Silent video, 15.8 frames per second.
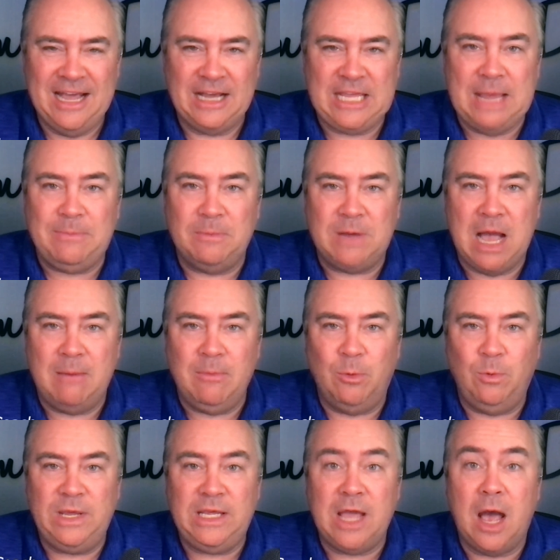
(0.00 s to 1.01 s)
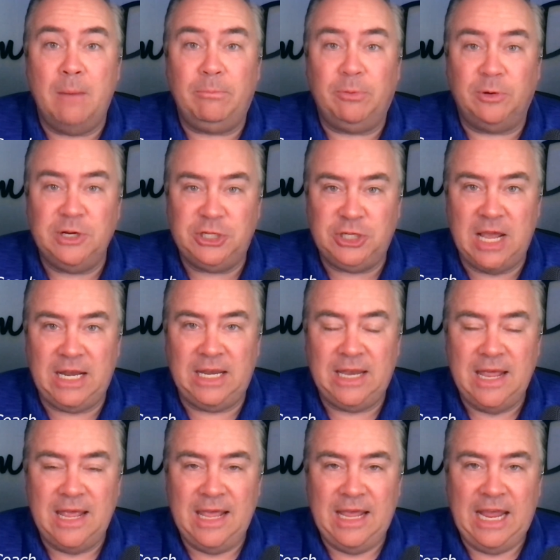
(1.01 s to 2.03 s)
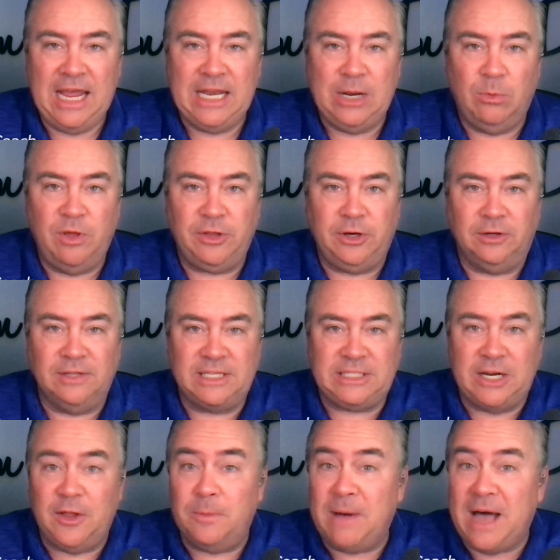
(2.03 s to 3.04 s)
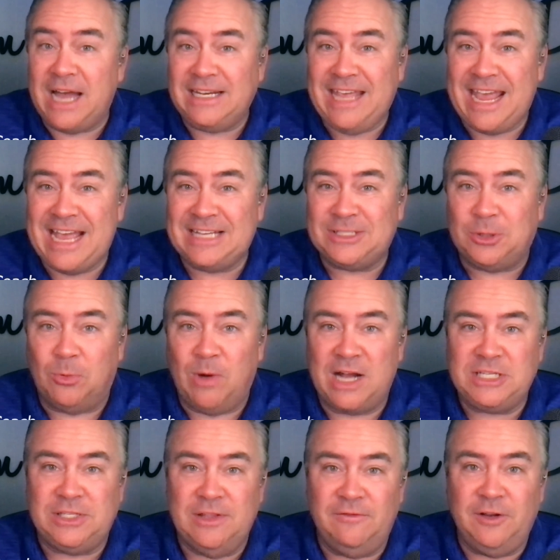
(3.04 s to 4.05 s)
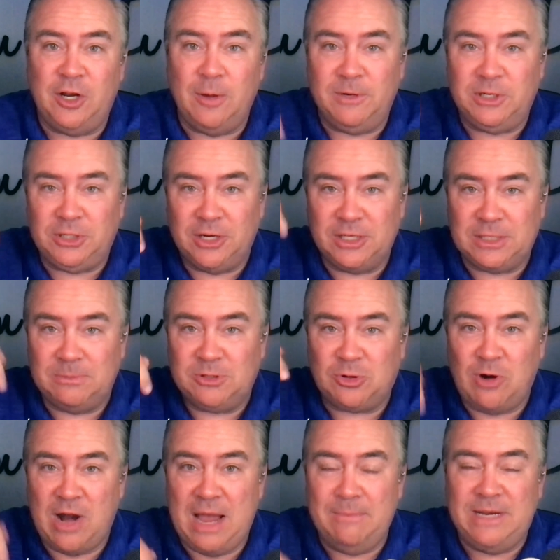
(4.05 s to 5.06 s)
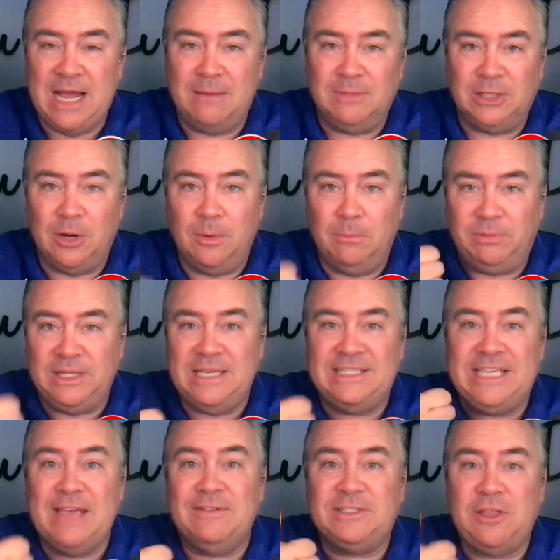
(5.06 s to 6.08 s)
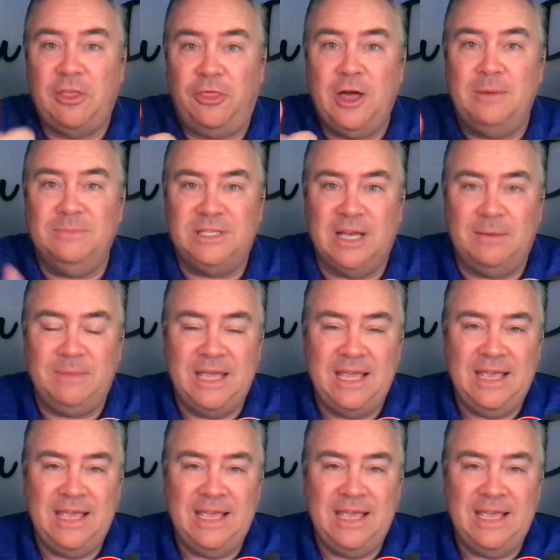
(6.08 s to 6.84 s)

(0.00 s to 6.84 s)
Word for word: Keep them coming. We appreciate it. And whether you're listening to the podcast or watching the video, be sure to subscribe down below. And please give us a thumbs up.